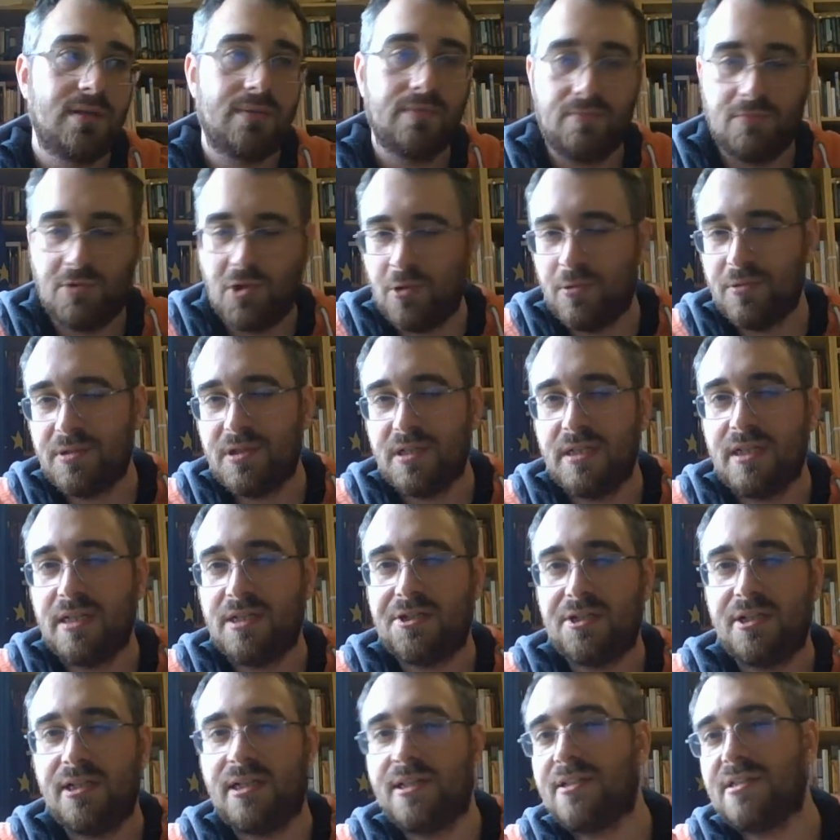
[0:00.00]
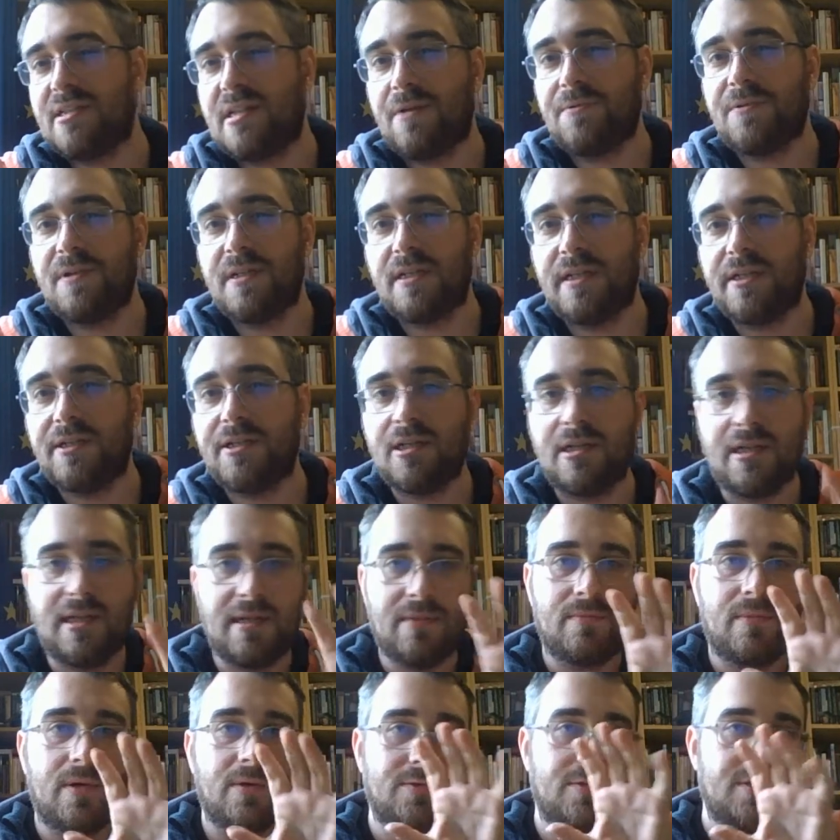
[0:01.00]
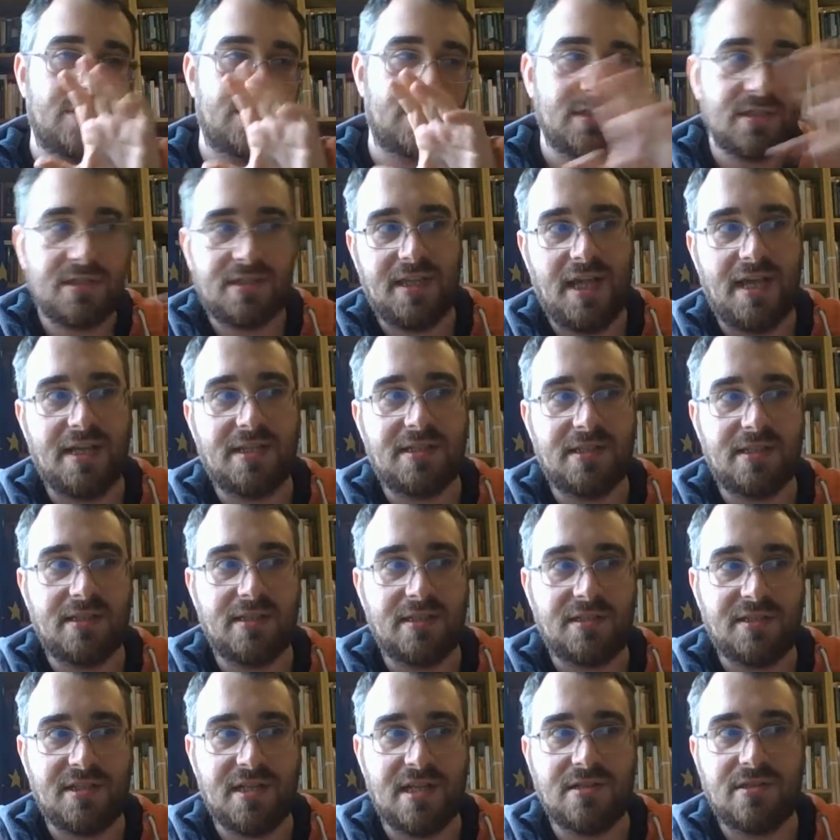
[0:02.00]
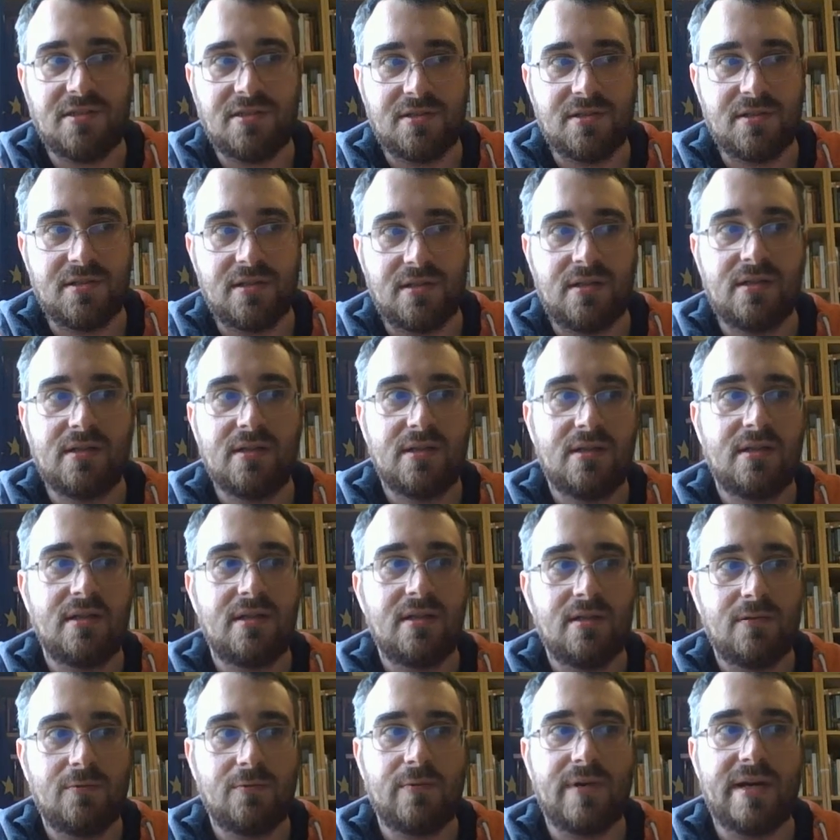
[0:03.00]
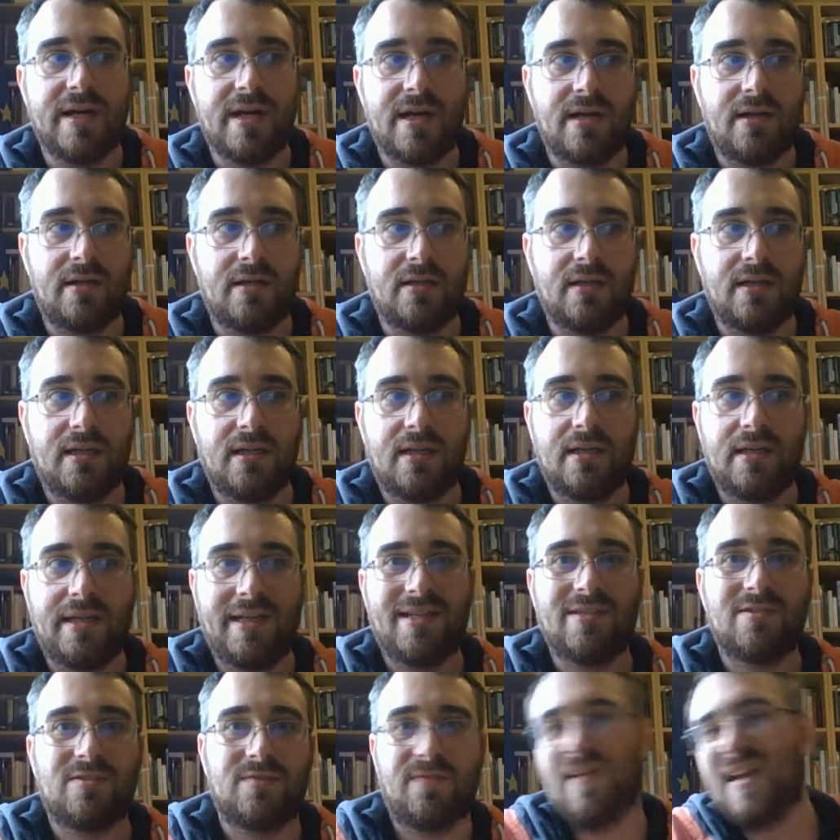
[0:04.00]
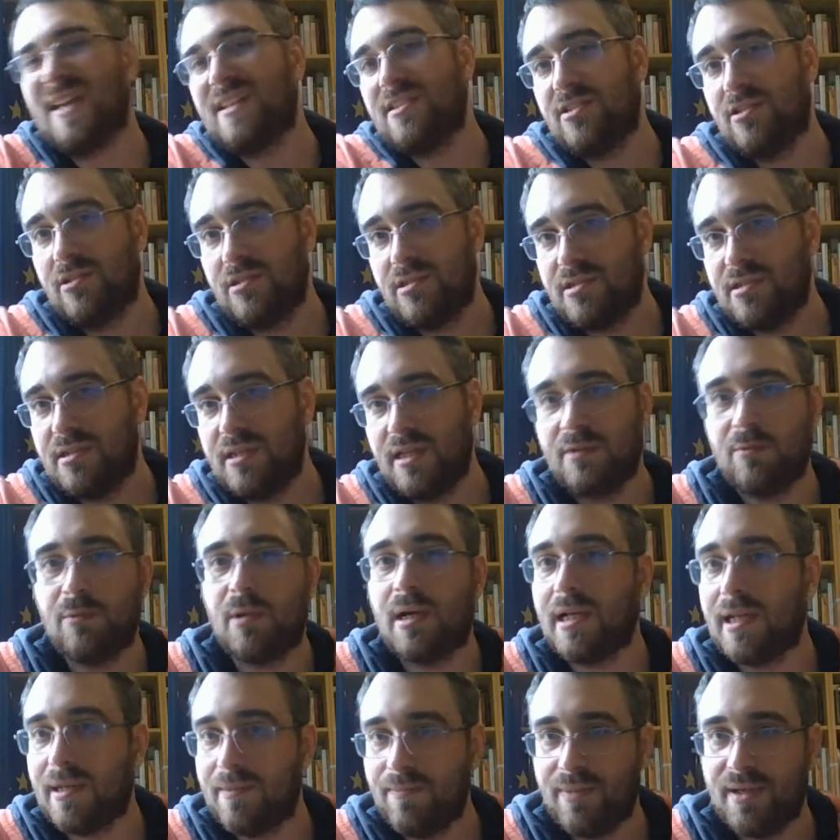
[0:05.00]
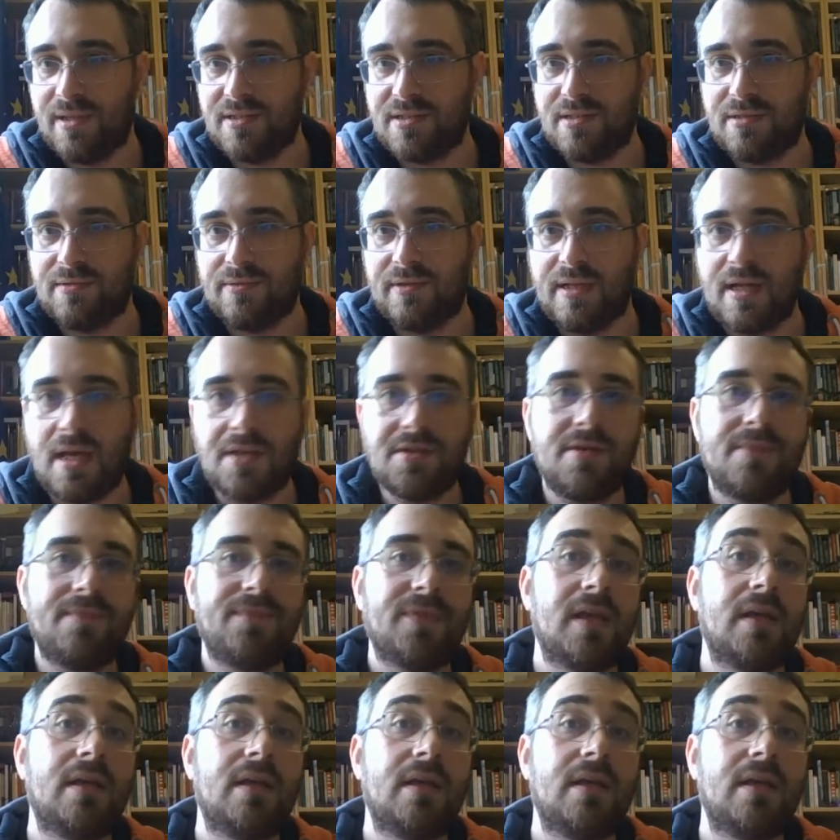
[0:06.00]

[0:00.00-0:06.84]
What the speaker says: Northern Italy and southern Italy and most states in the center were his vassals in one capacity or another.